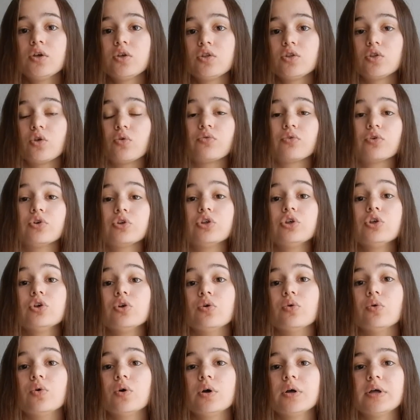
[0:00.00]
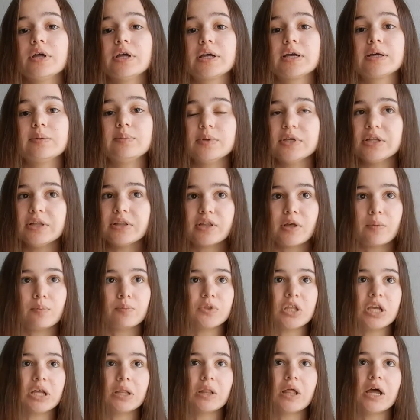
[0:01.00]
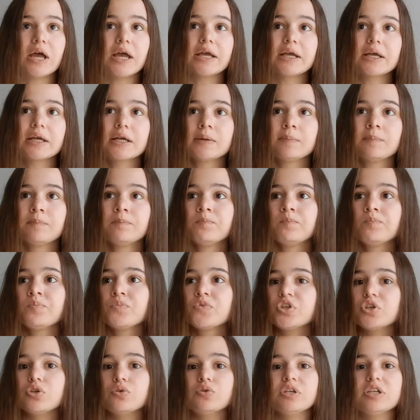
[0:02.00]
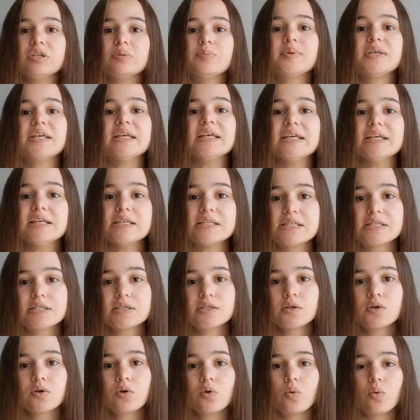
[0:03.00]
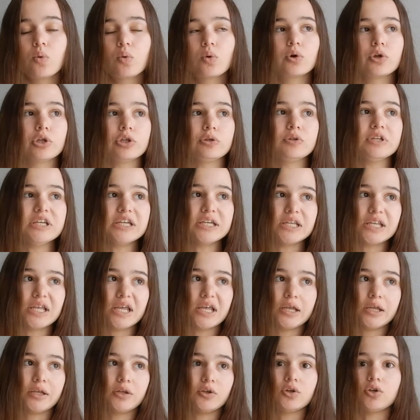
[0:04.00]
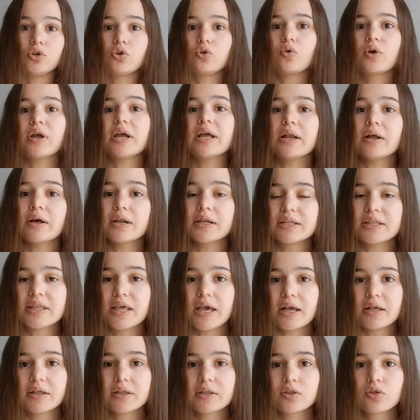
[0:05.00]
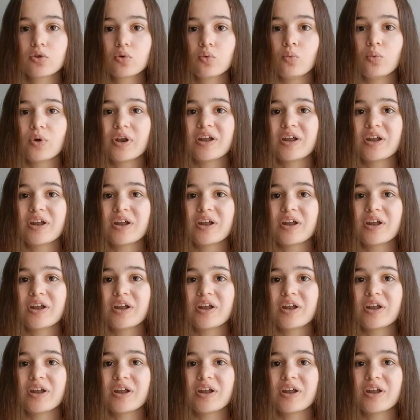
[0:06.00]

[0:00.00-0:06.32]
So for you, it could be something like you need peace or you need a good grade on a test.